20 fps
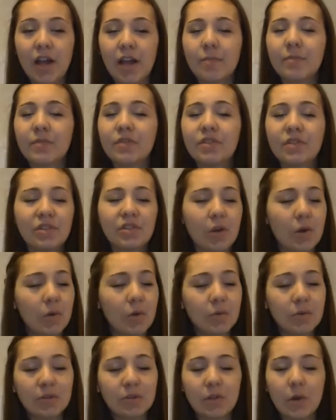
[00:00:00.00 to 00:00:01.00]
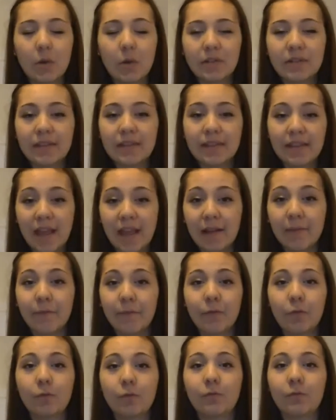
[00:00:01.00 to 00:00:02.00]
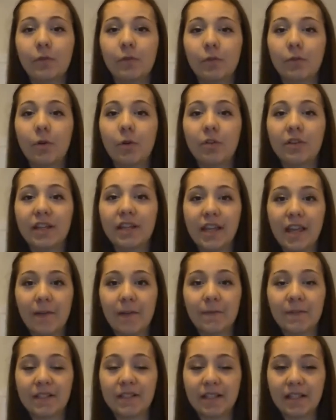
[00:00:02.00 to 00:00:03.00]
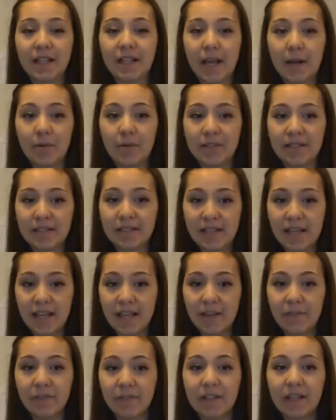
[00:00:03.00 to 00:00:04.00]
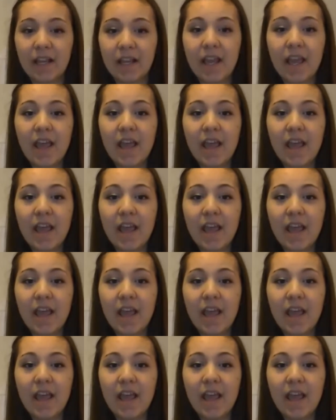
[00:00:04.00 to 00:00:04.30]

I'm so, so thankful for all the gifts that I received